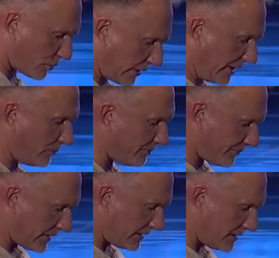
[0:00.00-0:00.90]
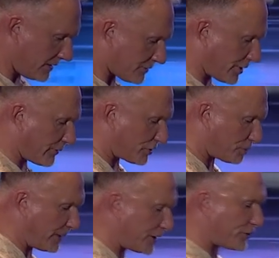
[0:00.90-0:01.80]
realm. So the
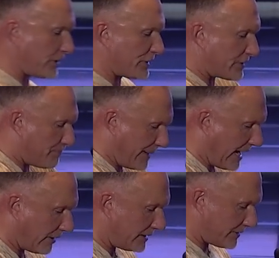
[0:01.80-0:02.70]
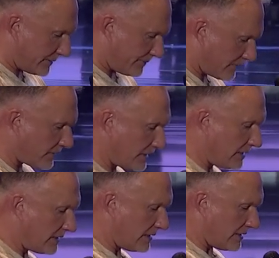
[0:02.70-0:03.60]
spiritual is the parent.
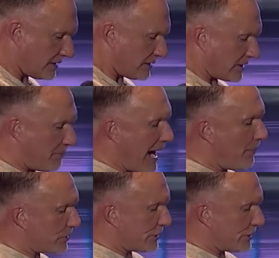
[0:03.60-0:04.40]
The Bible